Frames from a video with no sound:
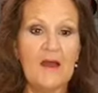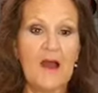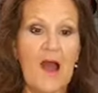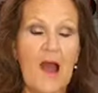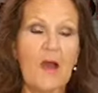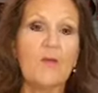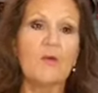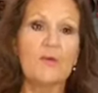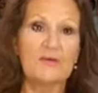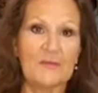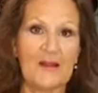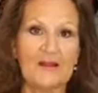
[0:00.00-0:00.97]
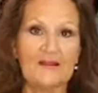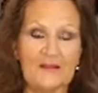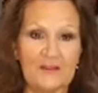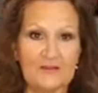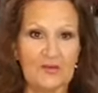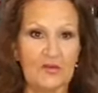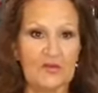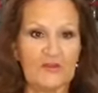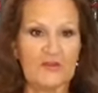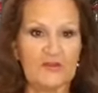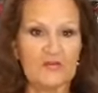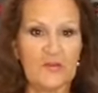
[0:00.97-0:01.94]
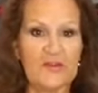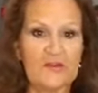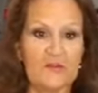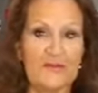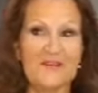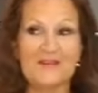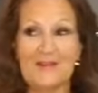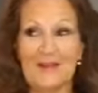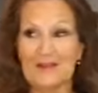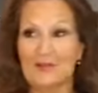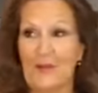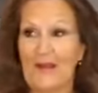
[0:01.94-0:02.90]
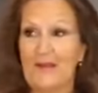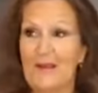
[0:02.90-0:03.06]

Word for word: how we're responding to this current situation. Because guess what?